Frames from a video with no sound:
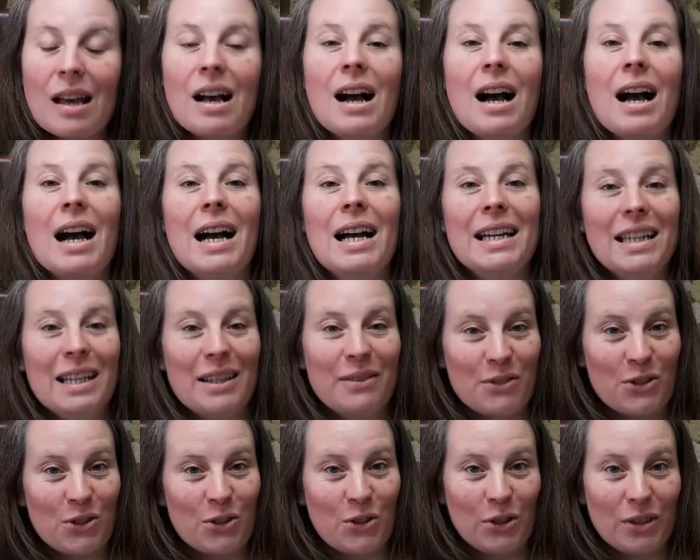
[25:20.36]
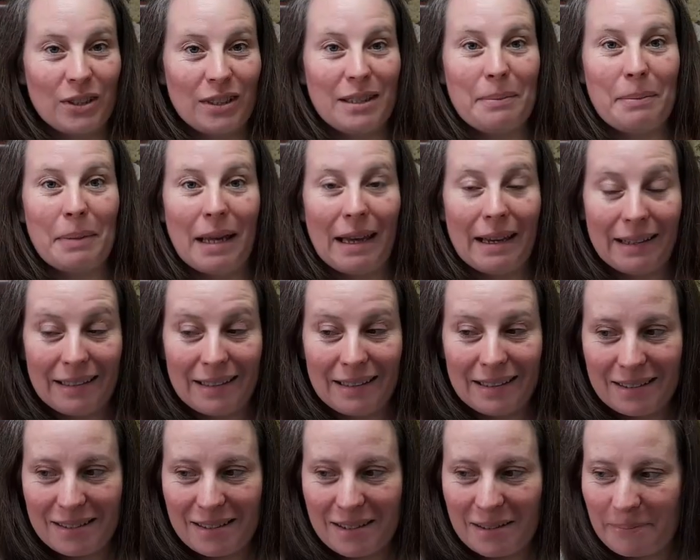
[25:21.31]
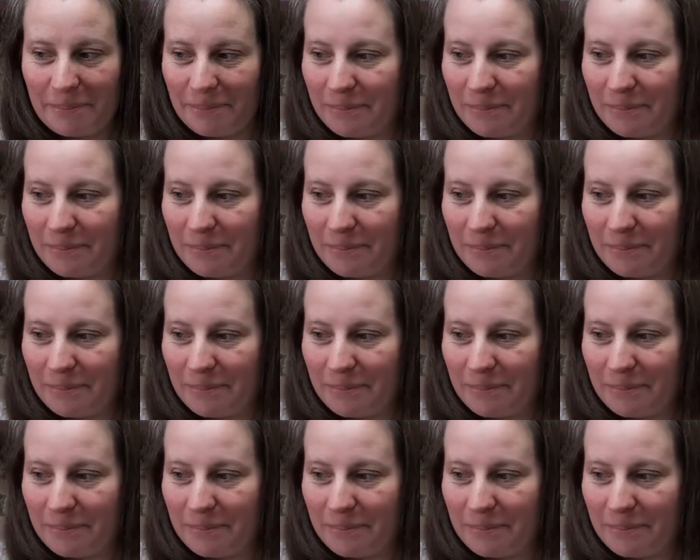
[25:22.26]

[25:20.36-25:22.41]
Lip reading: I have started a blanket.